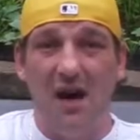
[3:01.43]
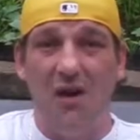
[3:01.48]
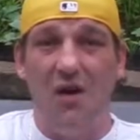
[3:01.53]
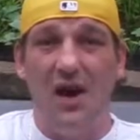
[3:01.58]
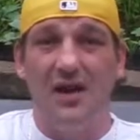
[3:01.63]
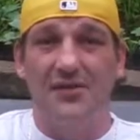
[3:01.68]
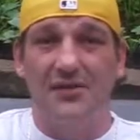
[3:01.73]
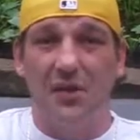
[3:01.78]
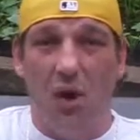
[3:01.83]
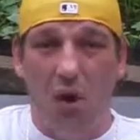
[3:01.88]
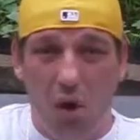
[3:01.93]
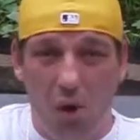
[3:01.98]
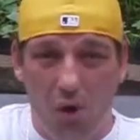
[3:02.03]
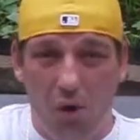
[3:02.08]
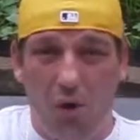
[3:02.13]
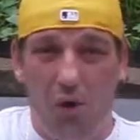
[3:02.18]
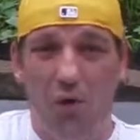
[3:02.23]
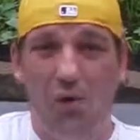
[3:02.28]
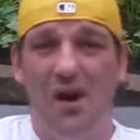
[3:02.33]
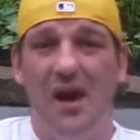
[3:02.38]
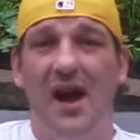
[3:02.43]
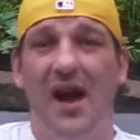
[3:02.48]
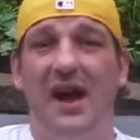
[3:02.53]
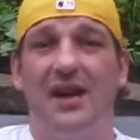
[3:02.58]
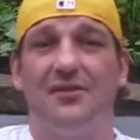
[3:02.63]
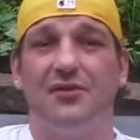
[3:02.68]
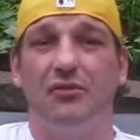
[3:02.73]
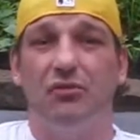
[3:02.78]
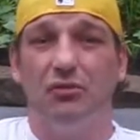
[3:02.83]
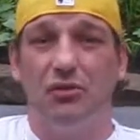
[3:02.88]
as a whole,
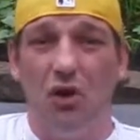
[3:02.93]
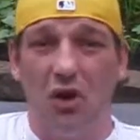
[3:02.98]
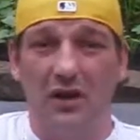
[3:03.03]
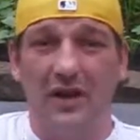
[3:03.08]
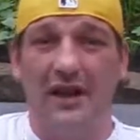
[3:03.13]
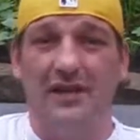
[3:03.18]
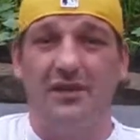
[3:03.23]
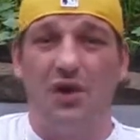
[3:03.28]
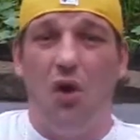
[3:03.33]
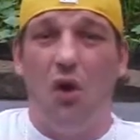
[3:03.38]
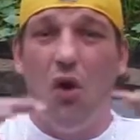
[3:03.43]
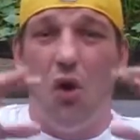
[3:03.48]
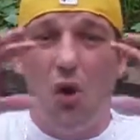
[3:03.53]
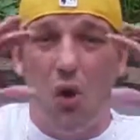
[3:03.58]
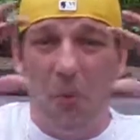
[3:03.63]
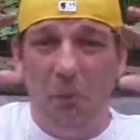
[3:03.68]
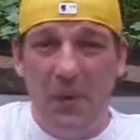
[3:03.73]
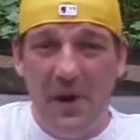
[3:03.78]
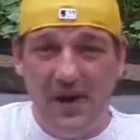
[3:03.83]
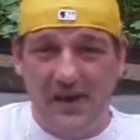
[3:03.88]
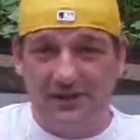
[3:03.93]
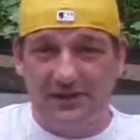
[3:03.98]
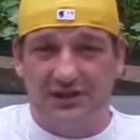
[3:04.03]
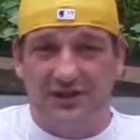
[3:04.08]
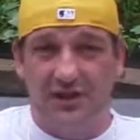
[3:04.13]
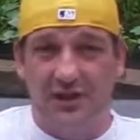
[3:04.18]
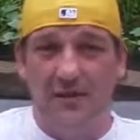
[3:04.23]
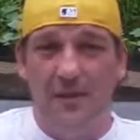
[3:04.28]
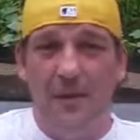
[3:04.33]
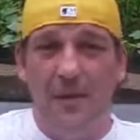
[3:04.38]
as you look at the whole
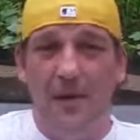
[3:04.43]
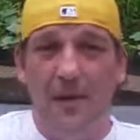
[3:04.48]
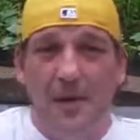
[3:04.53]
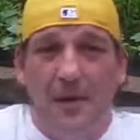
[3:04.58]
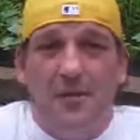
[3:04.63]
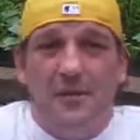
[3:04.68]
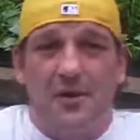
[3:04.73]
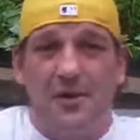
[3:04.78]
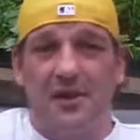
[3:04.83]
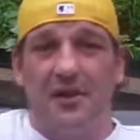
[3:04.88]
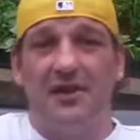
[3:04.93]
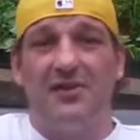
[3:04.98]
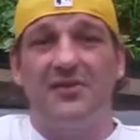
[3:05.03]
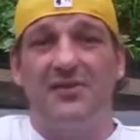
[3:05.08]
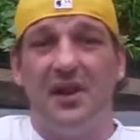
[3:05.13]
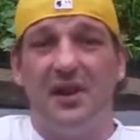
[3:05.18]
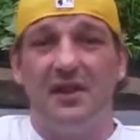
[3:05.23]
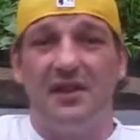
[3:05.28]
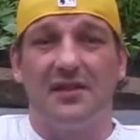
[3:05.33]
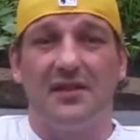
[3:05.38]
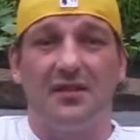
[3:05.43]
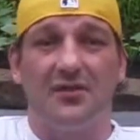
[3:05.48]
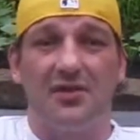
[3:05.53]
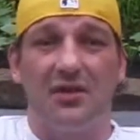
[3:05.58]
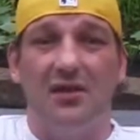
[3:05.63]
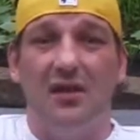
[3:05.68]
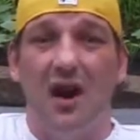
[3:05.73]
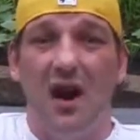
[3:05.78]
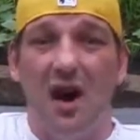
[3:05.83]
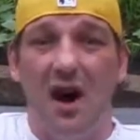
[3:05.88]
picture, you're going to see that there's
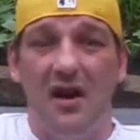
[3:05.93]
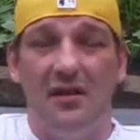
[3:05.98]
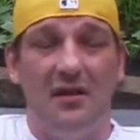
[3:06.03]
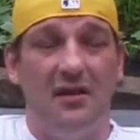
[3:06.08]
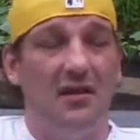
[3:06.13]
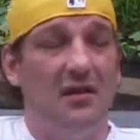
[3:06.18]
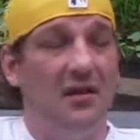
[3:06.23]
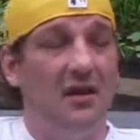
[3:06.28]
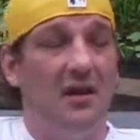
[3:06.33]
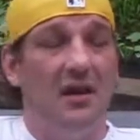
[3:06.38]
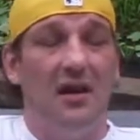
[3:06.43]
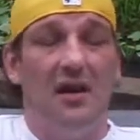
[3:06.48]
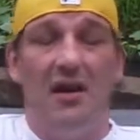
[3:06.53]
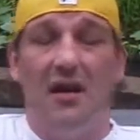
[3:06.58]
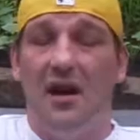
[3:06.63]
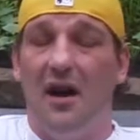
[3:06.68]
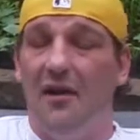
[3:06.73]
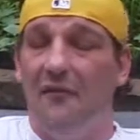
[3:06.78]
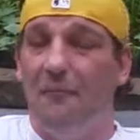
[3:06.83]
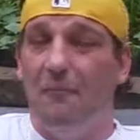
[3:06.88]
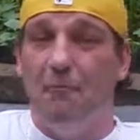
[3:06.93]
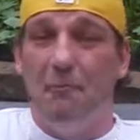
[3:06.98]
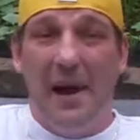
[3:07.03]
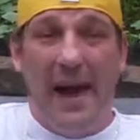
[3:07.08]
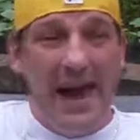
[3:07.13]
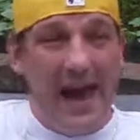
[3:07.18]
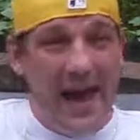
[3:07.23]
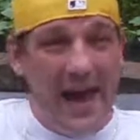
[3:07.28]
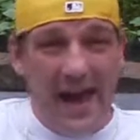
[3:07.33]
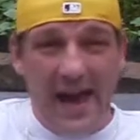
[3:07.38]
a lot of
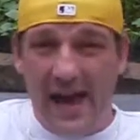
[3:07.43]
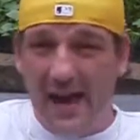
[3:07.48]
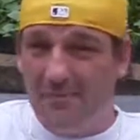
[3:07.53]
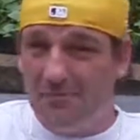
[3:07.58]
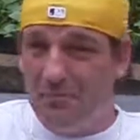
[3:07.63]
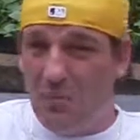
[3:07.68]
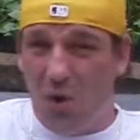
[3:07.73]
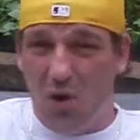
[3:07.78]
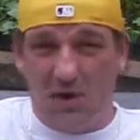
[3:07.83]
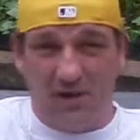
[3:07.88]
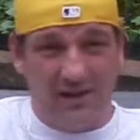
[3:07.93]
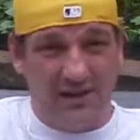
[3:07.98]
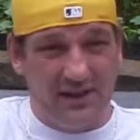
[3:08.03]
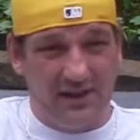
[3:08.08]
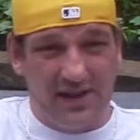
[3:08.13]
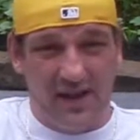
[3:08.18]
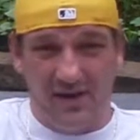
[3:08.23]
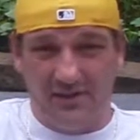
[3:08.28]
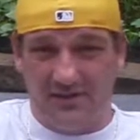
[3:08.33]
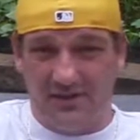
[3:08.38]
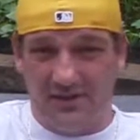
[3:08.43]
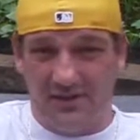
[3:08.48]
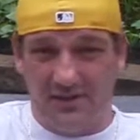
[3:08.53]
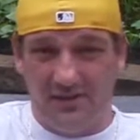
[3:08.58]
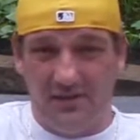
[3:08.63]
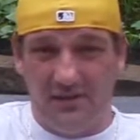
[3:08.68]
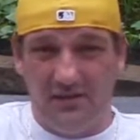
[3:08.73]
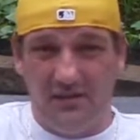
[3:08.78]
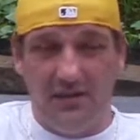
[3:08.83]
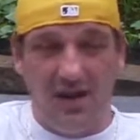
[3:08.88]
bad marketing out there,
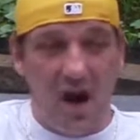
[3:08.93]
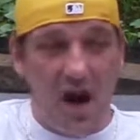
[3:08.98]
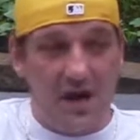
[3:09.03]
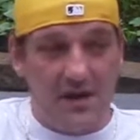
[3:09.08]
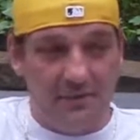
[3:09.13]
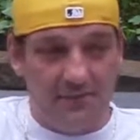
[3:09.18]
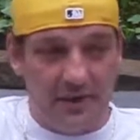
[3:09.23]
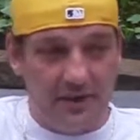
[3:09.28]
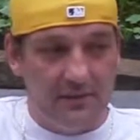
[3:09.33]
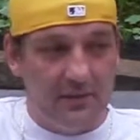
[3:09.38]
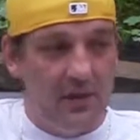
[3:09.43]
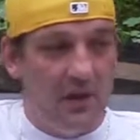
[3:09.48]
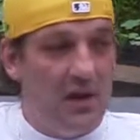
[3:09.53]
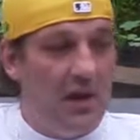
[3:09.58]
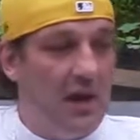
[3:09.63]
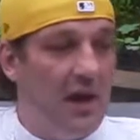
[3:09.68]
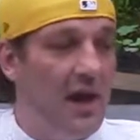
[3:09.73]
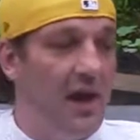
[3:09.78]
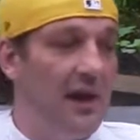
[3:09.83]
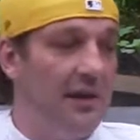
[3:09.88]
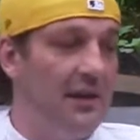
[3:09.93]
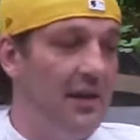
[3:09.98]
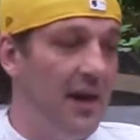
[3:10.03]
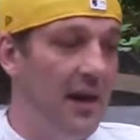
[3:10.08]
a lot of it. And